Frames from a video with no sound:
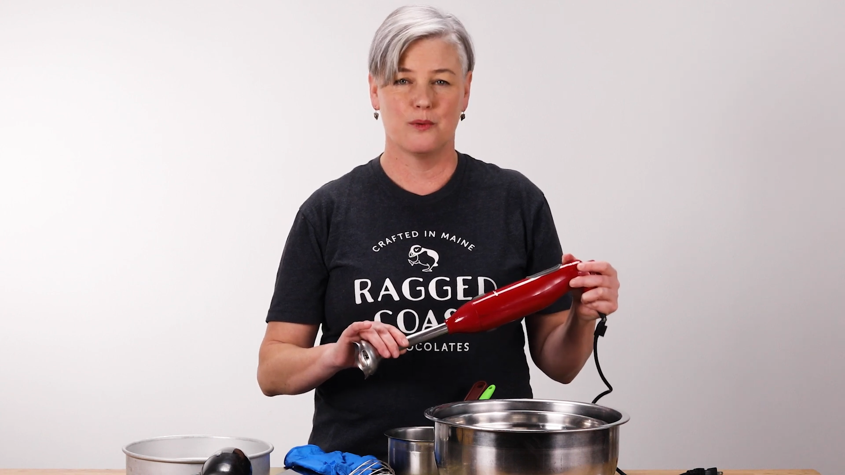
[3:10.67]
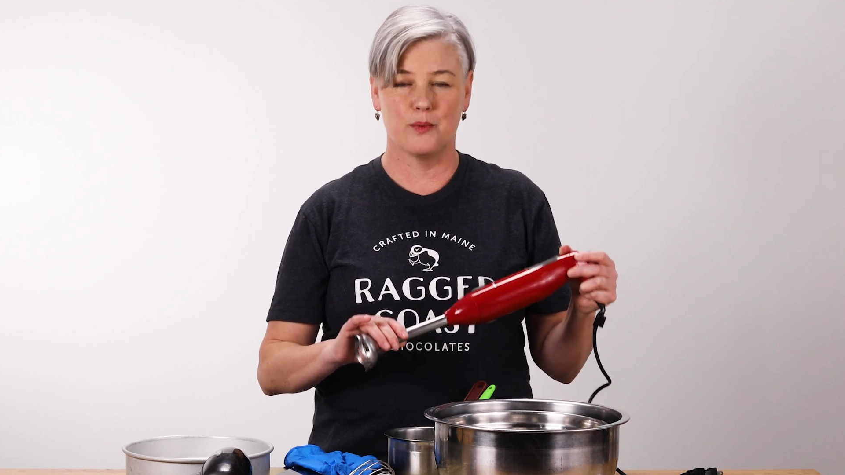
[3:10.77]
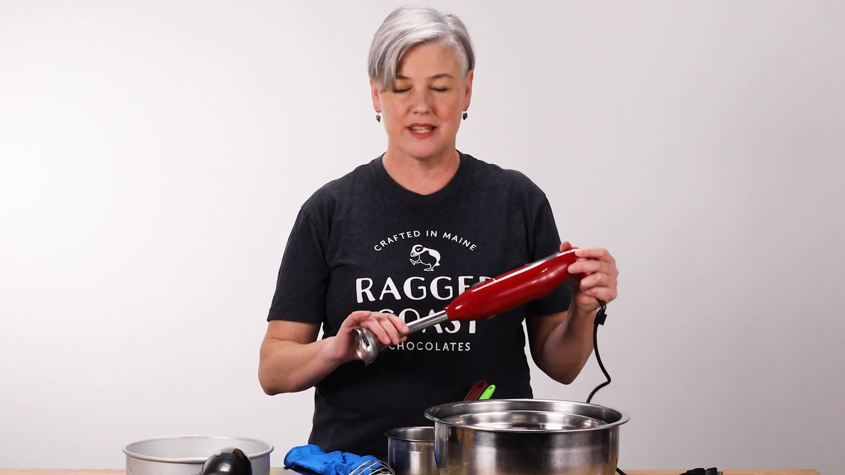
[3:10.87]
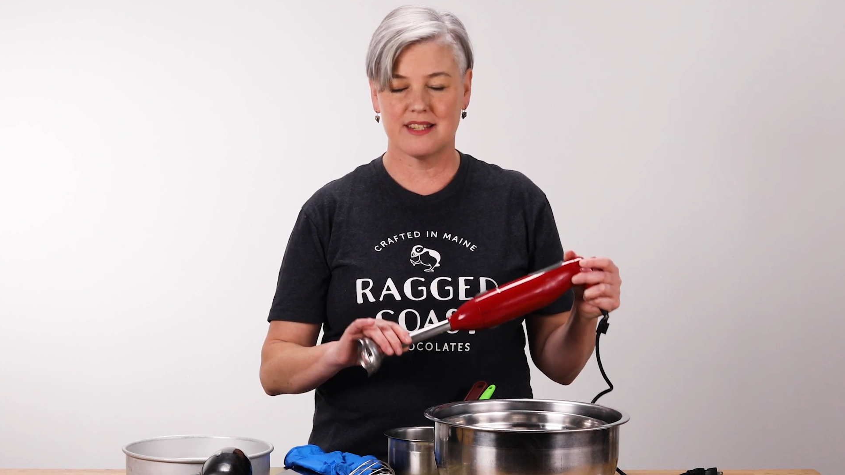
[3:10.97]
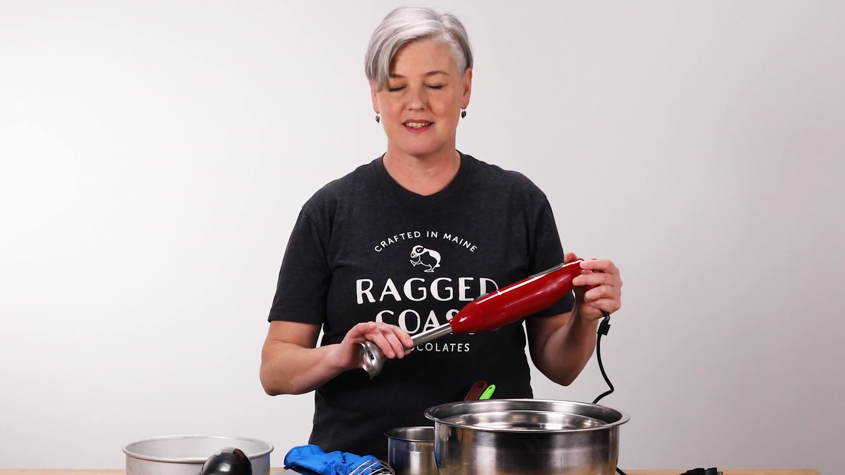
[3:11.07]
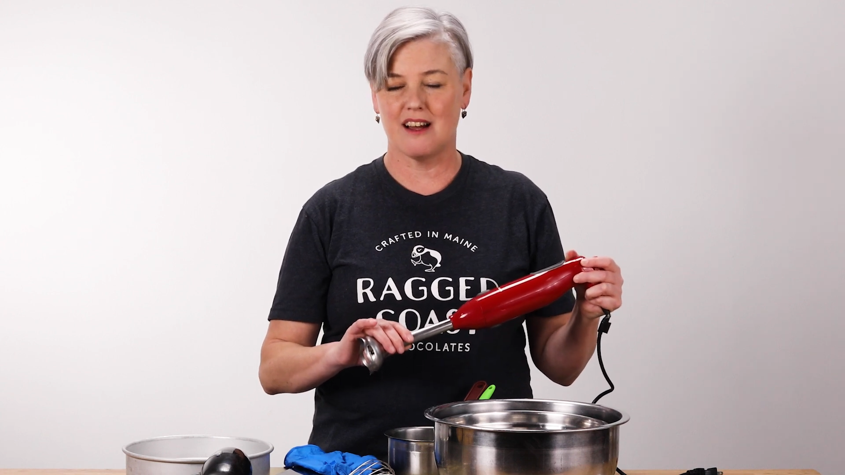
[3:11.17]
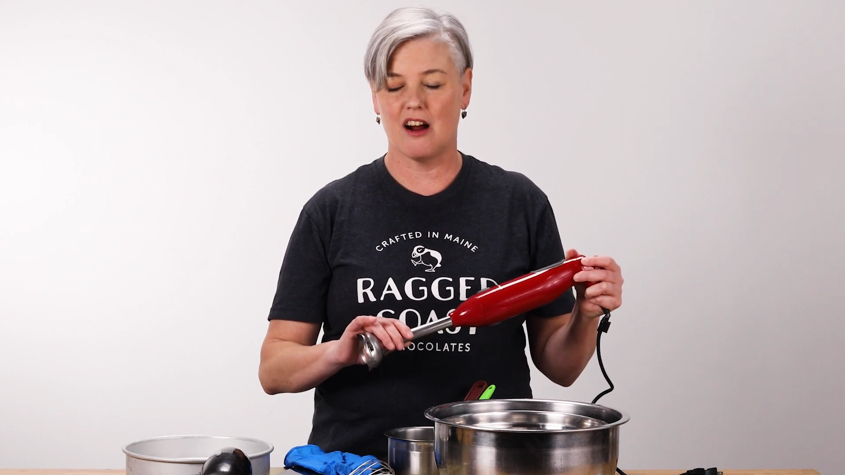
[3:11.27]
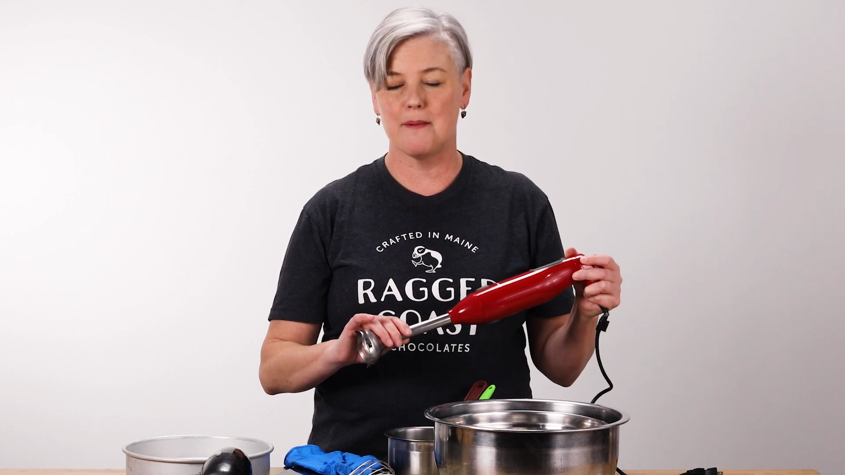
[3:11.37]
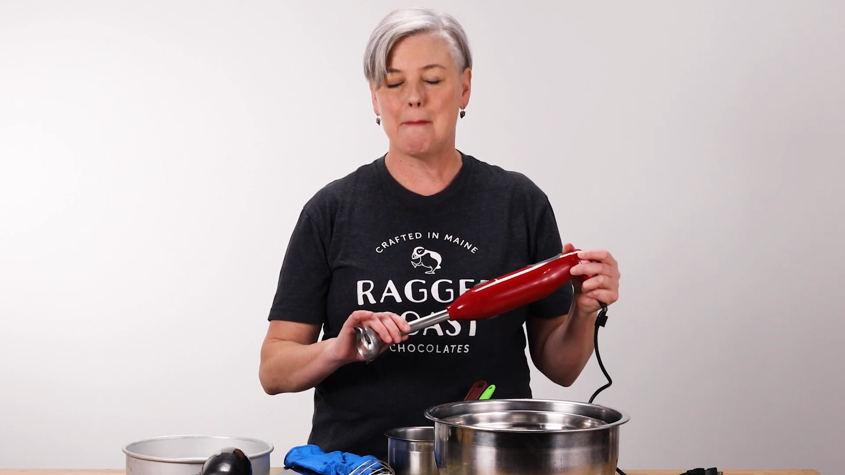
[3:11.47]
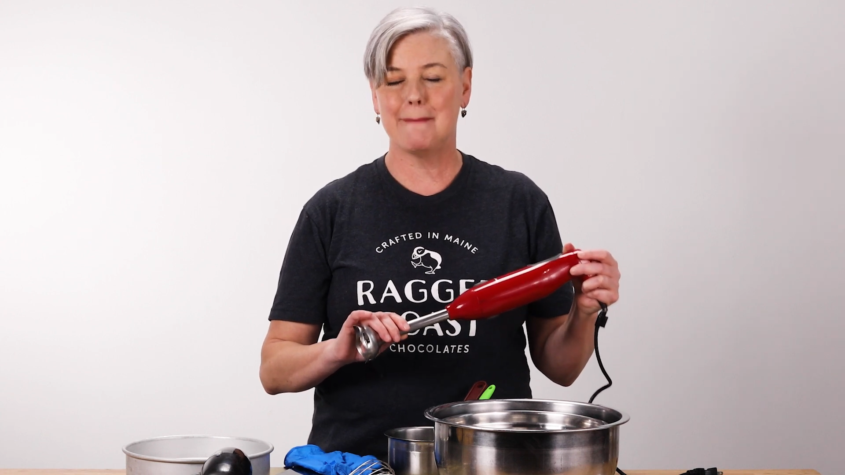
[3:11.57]
whisks
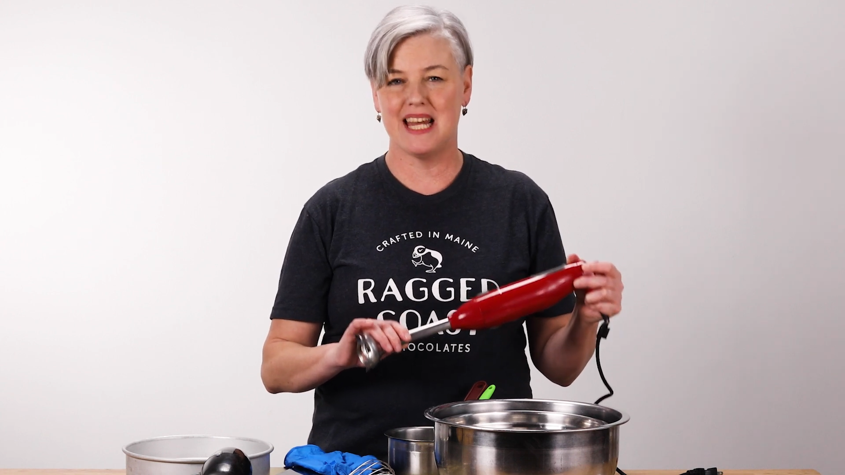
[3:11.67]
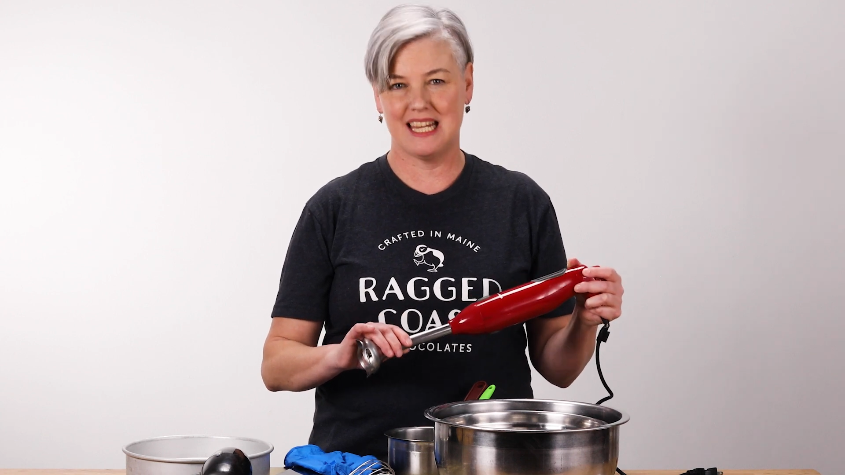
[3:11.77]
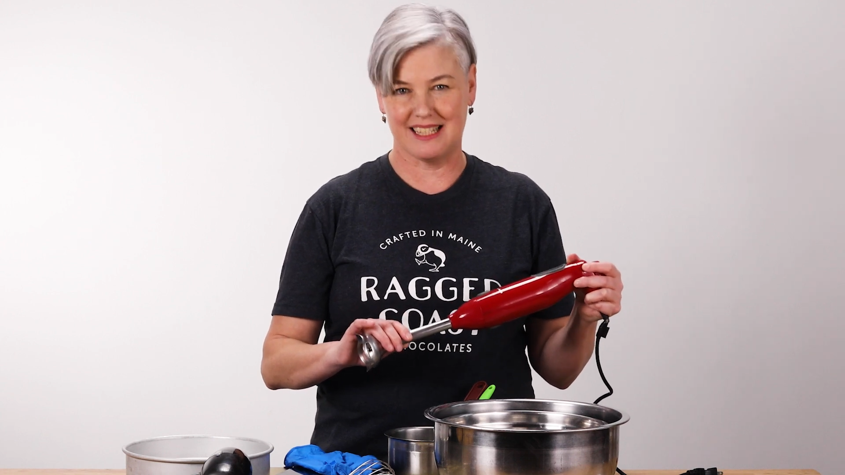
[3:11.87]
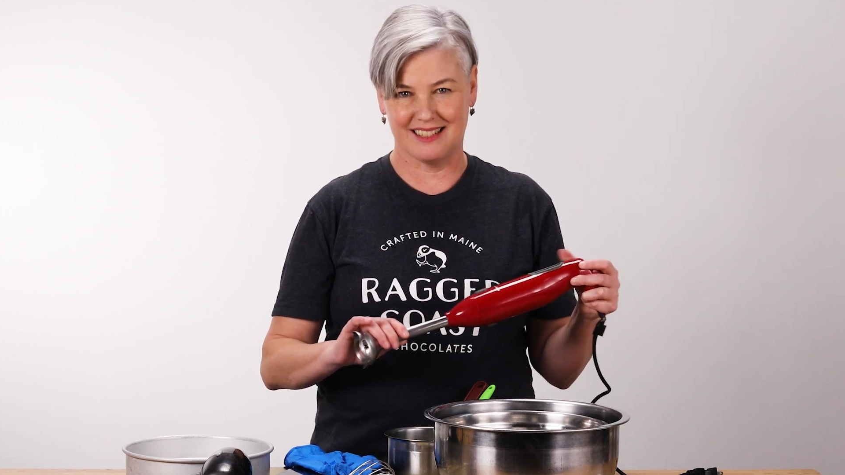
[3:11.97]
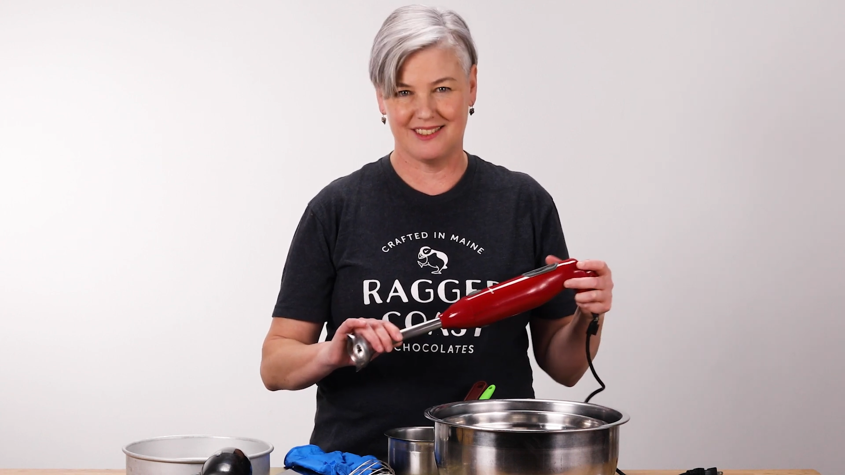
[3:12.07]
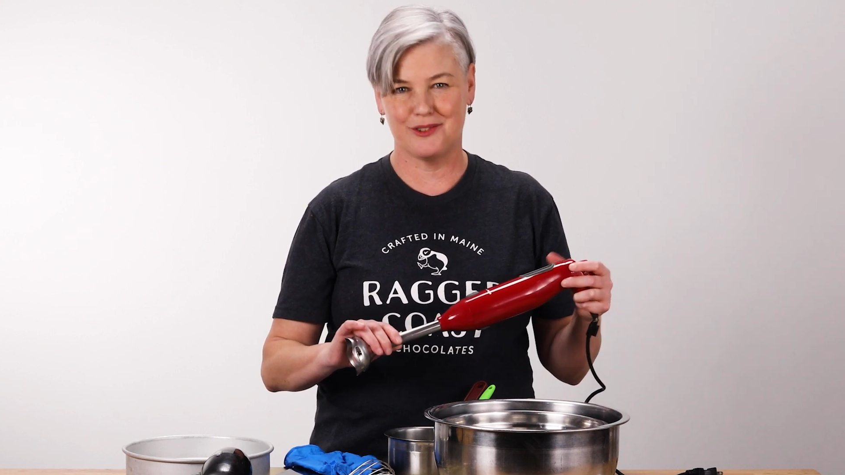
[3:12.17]
are made